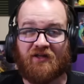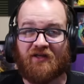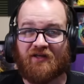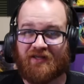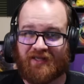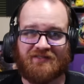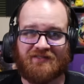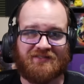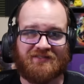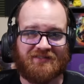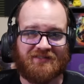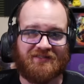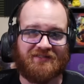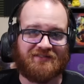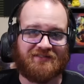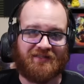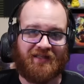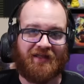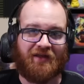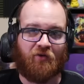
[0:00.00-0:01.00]
against
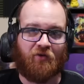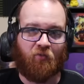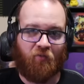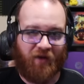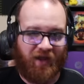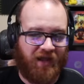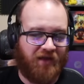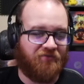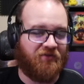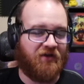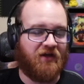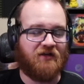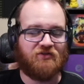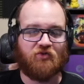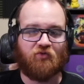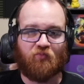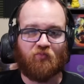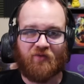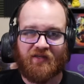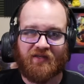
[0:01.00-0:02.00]
things like Wave,
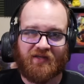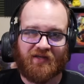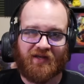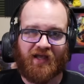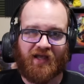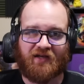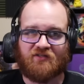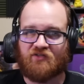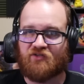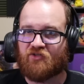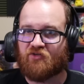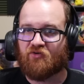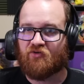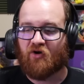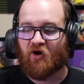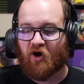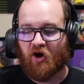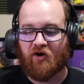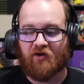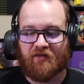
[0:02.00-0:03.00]
so we can execute
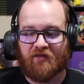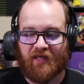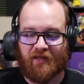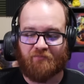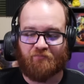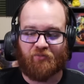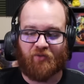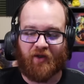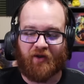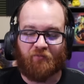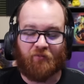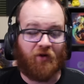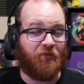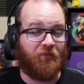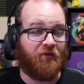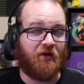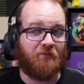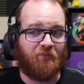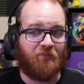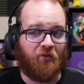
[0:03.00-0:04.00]
our game plan while
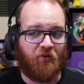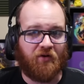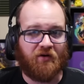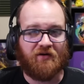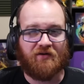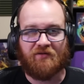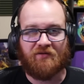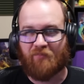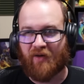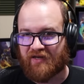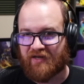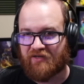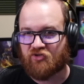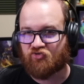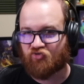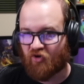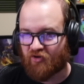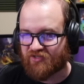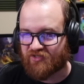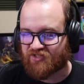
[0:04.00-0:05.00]
the opponent might
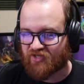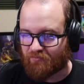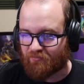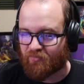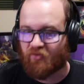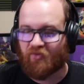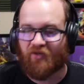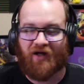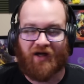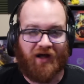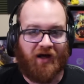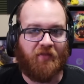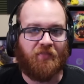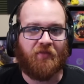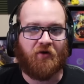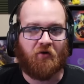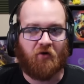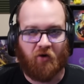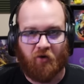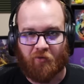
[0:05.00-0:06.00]
stumble on
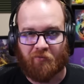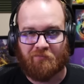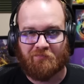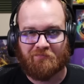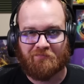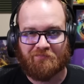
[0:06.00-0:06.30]
their own.